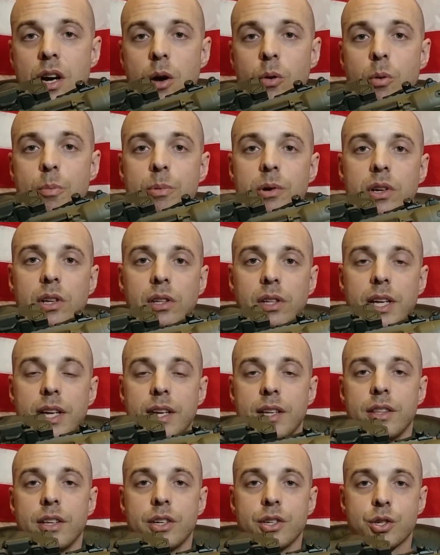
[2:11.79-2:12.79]
I will put a
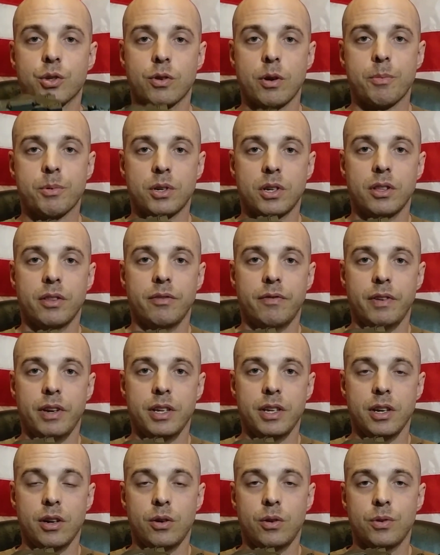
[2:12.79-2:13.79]
link in the description of the
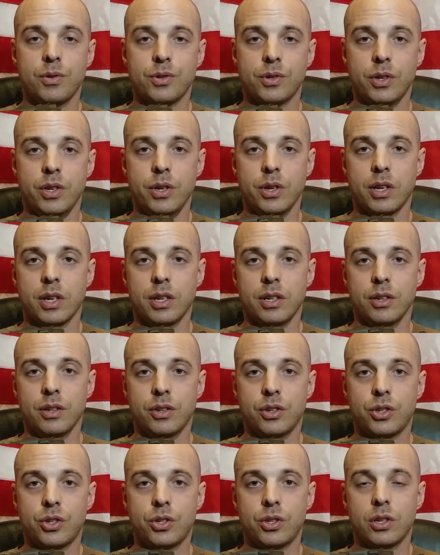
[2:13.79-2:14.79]
video so you
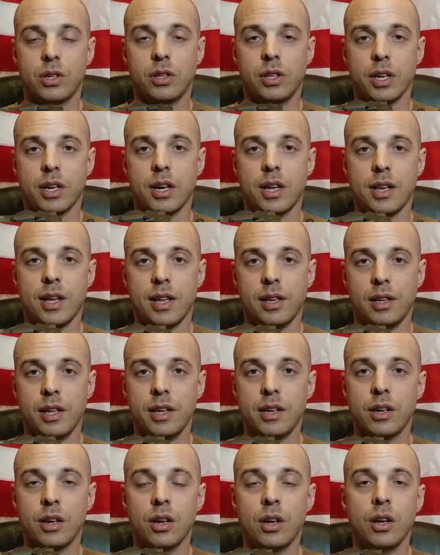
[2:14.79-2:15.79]
can click on that
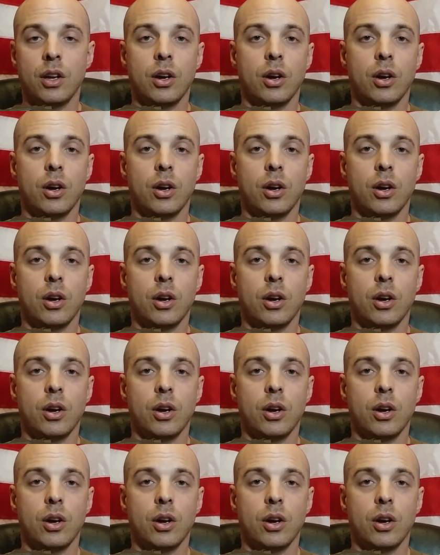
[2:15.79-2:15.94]
link.